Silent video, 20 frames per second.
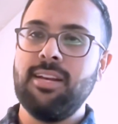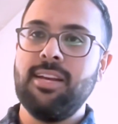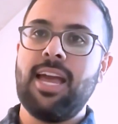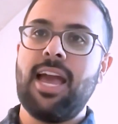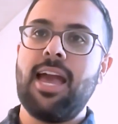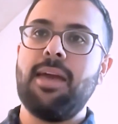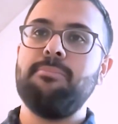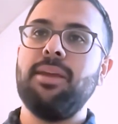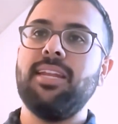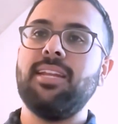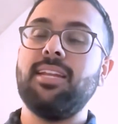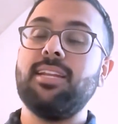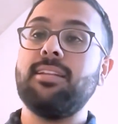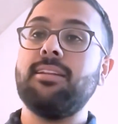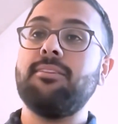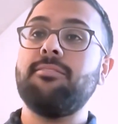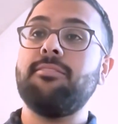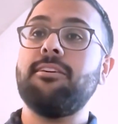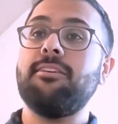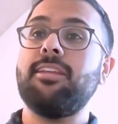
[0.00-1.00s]
and made it
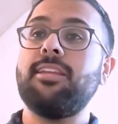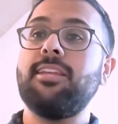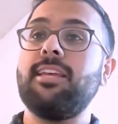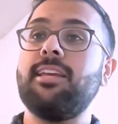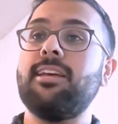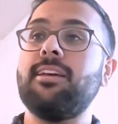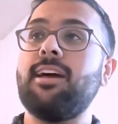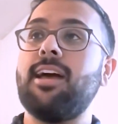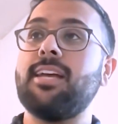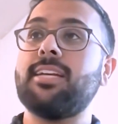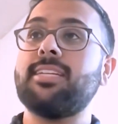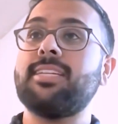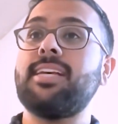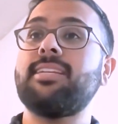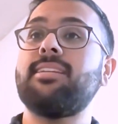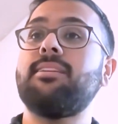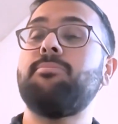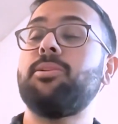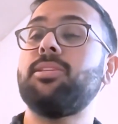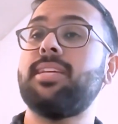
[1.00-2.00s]

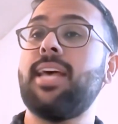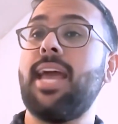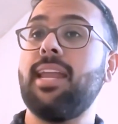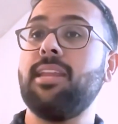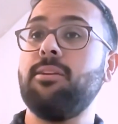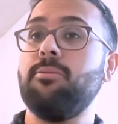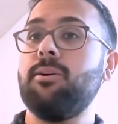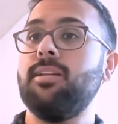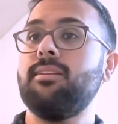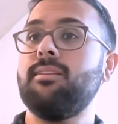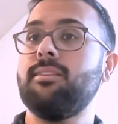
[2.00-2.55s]
accessible to anyone.